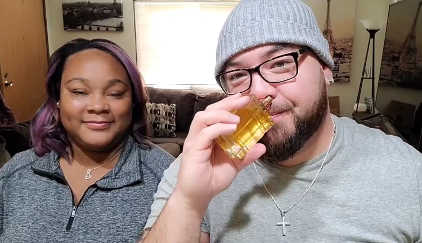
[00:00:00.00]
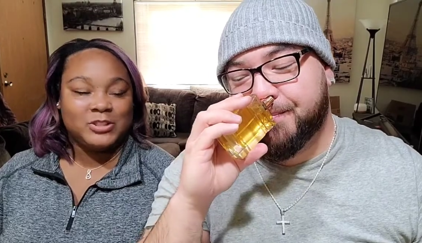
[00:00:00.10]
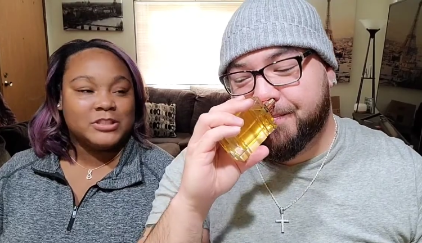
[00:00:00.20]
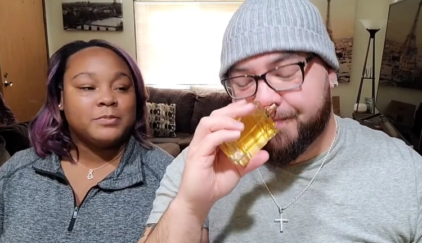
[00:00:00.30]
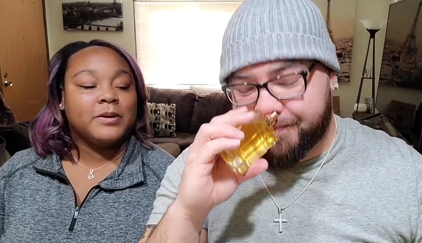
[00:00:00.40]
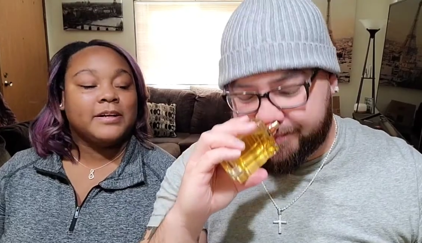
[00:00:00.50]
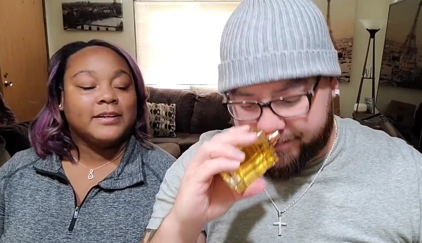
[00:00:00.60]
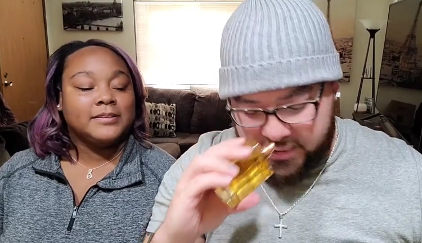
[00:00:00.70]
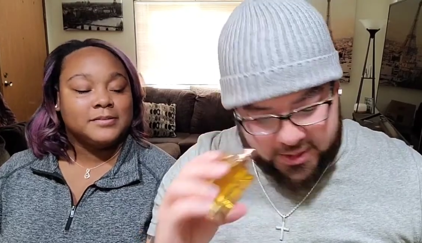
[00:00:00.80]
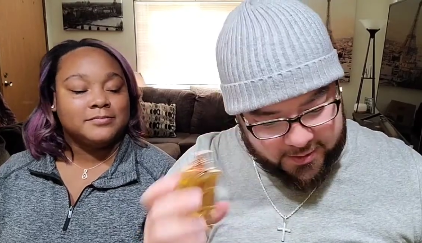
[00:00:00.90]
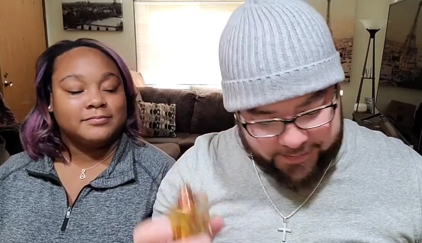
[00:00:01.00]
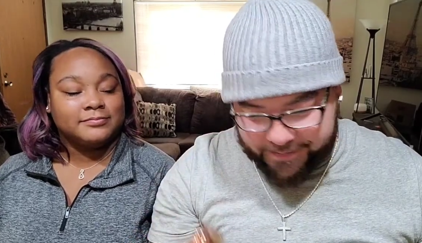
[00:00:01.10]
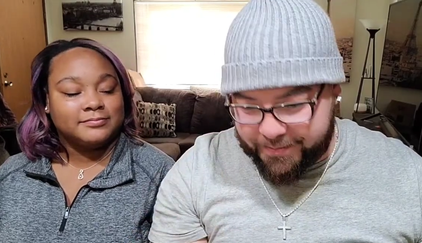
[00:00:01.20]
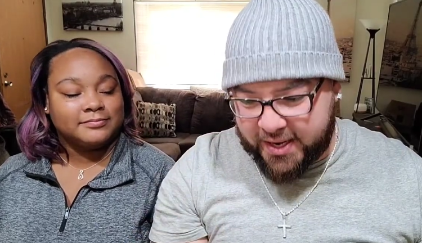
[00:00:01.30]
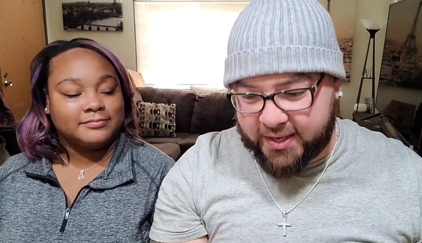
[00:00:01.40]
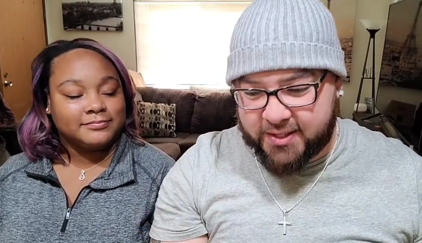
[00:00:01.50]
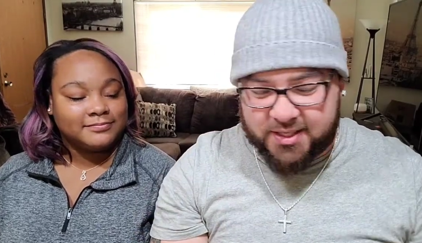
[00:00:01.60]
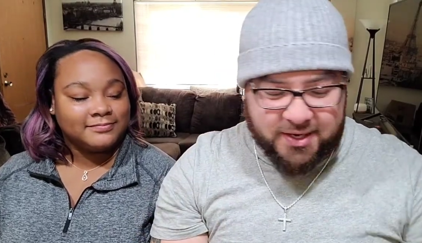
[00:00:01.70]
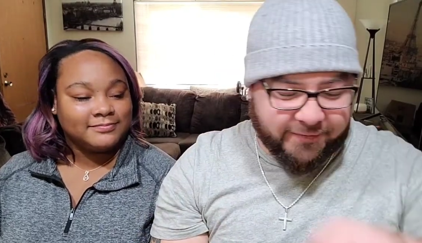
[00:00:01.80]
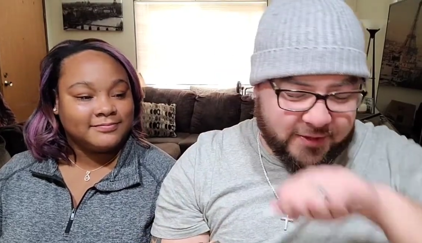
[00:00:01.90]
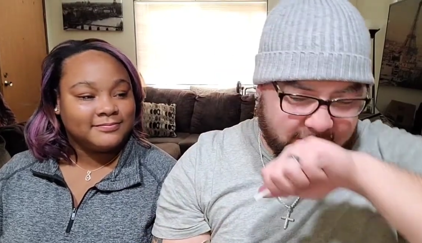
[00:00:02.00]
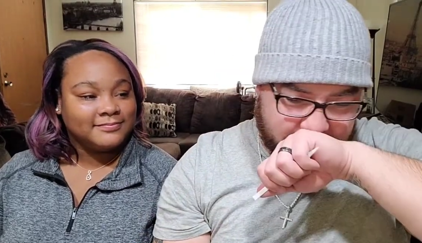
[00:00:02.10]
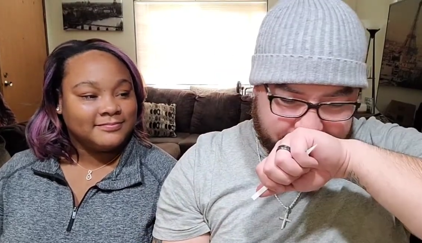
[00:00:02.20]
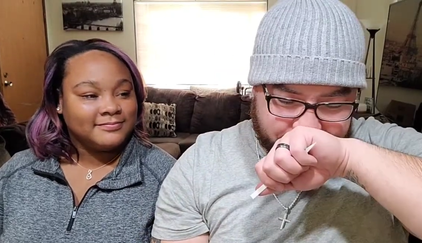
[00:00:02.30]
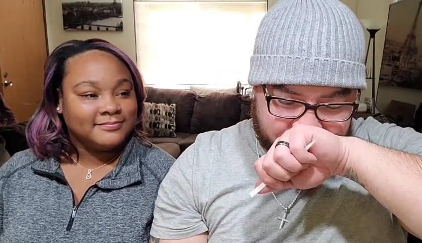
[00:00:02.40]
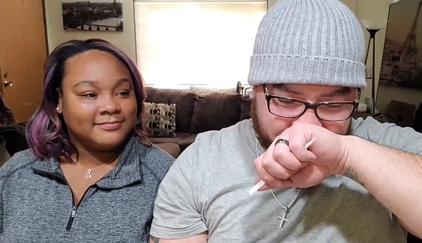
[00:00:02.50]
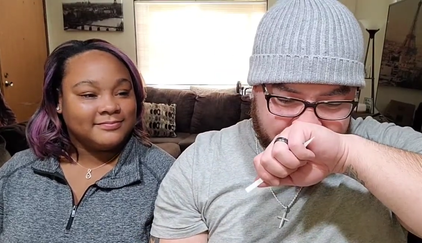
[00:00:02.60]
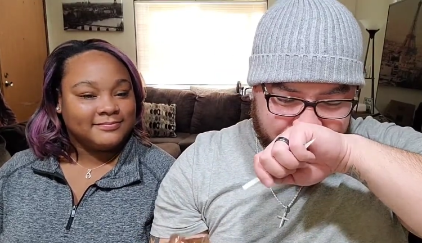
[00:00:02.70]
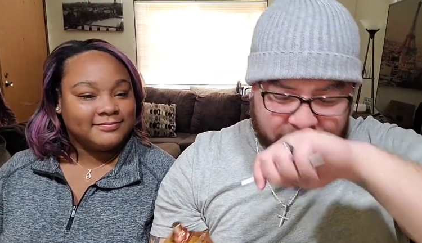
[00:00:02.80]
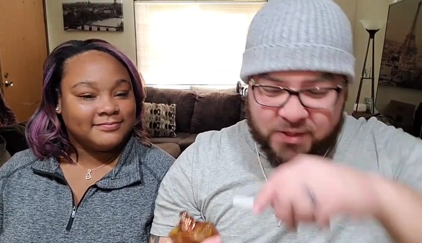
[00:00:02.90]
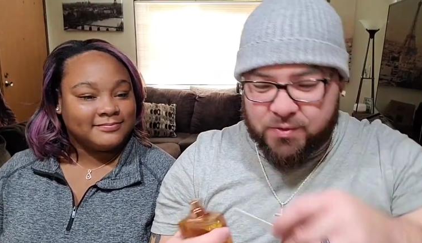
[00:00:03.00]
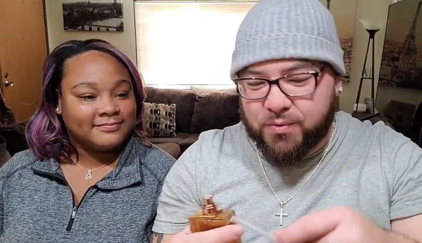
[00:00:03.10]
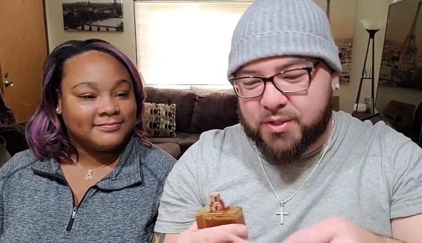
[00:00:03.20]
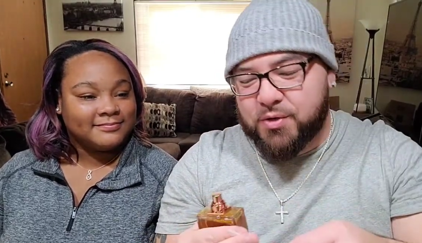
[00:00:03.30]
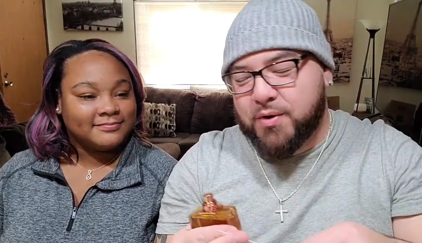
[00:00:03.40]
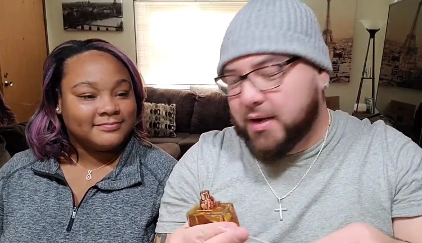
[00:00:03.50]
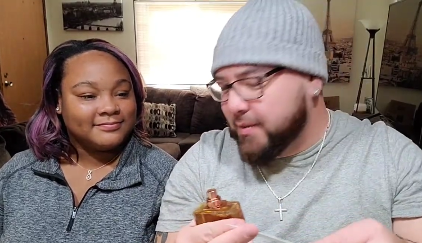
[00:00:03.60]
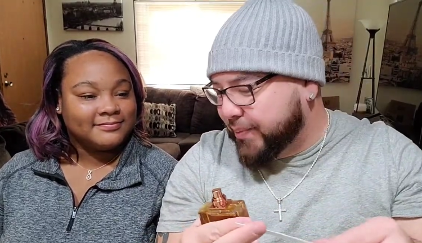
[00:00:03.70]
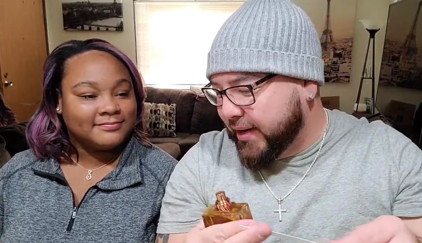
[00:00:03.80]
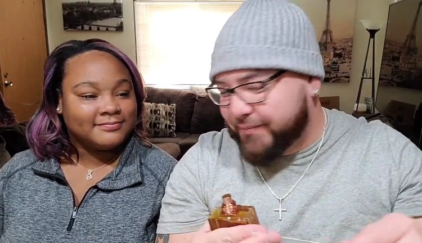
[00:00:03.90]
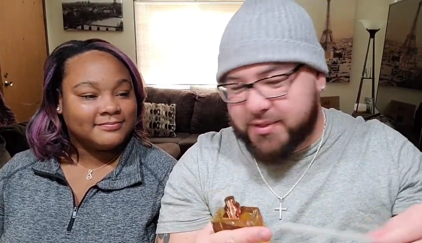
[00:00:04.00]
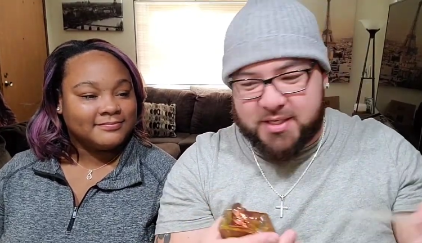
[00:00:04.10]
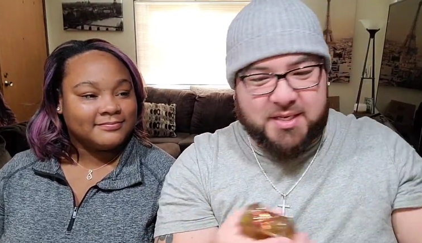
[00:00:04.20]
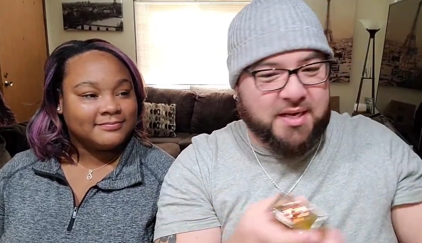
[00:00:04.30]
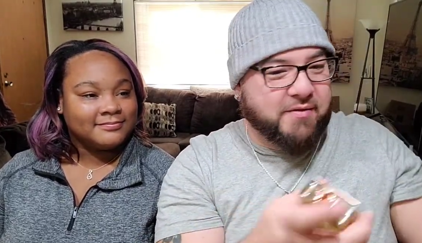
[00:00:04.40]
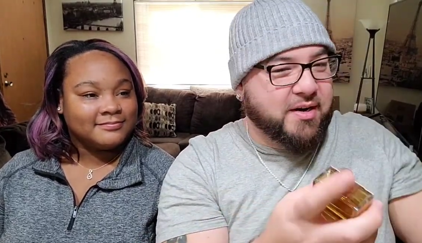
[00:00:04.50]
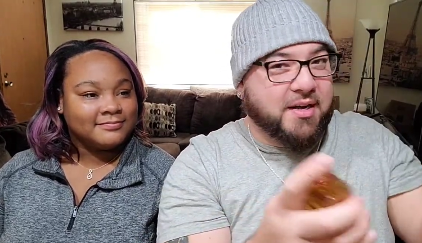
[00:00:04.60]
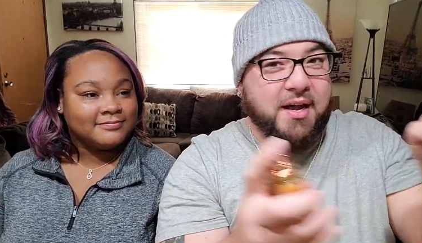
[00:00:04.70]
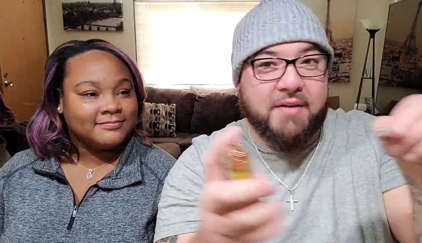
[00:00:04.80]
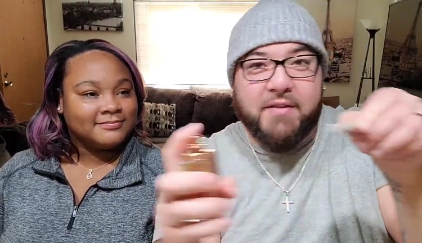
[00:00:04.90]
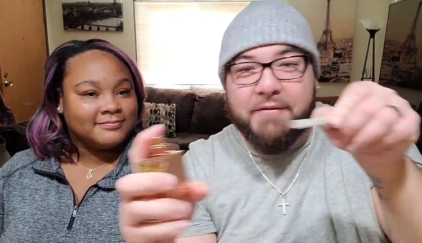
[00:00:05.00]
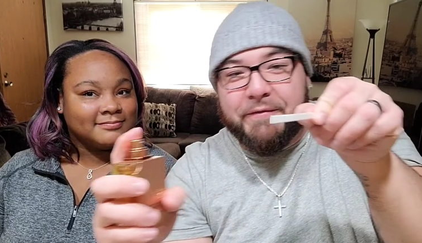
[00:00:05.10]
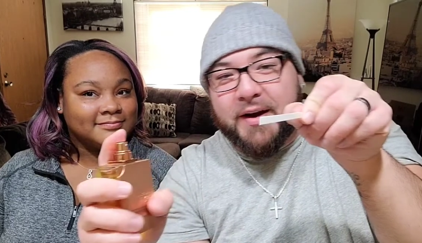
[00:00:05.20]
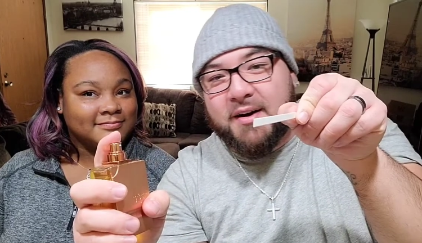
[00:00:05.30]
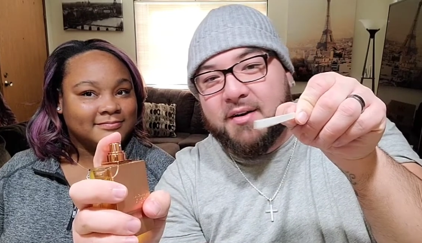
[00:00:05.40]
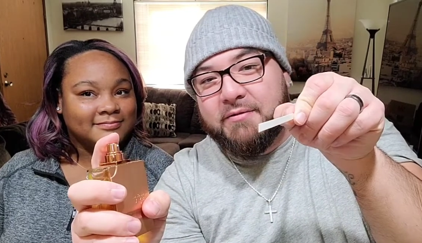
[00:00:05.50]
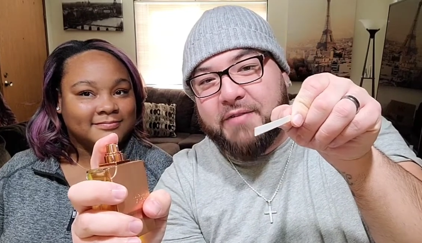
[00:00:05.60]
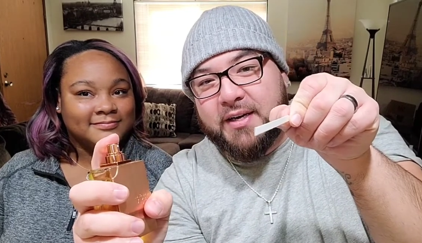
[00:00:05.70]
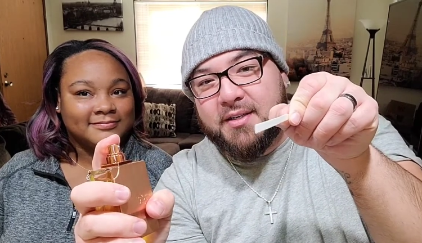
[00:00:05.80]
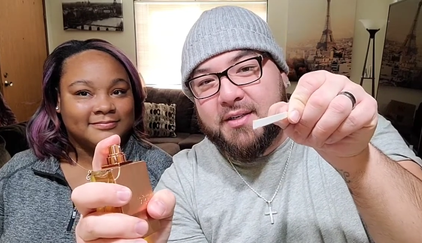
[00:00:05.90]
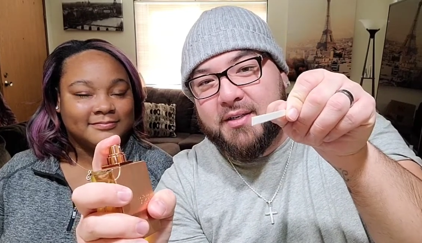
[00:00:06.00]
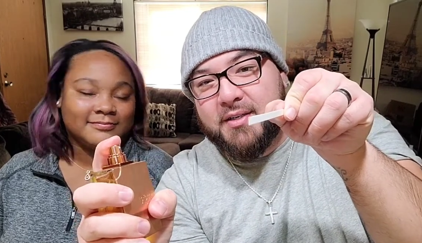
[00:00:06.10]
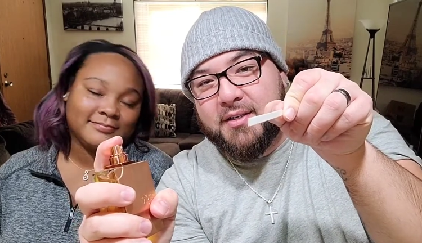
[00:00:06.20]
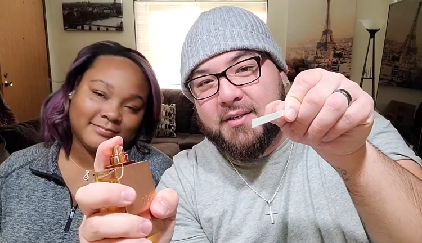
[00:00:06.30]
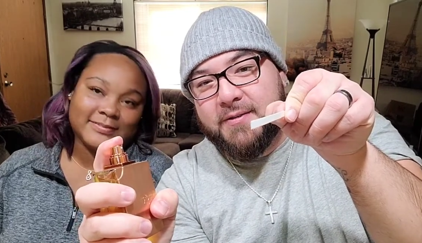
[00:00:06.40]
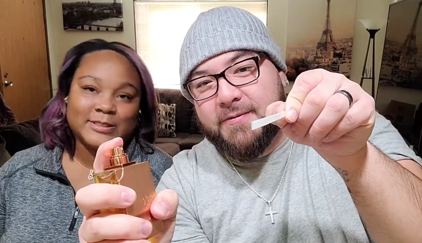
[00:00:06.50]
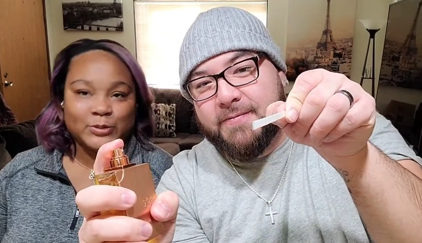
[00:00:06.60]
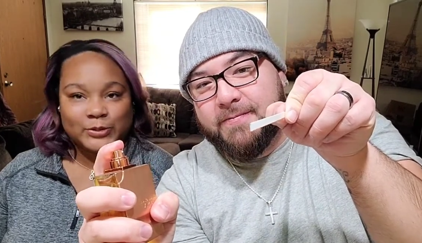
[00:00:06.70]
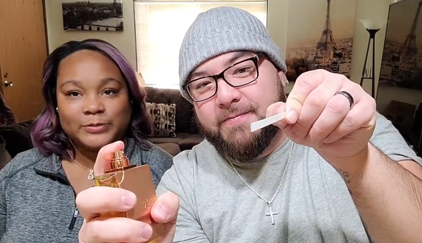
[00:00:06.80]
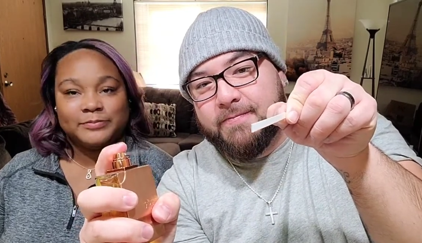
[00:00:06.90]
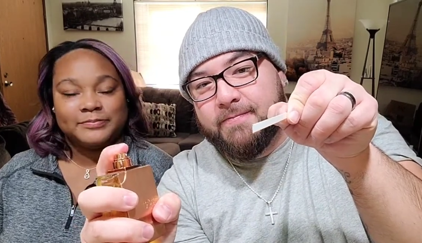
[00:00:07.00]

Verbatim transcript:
Speaker 1: You should spray it on.
Speaker 2: Man, this stuff is... um. But we'll do it on the paper just to give it a kind of a fair fight. That's true.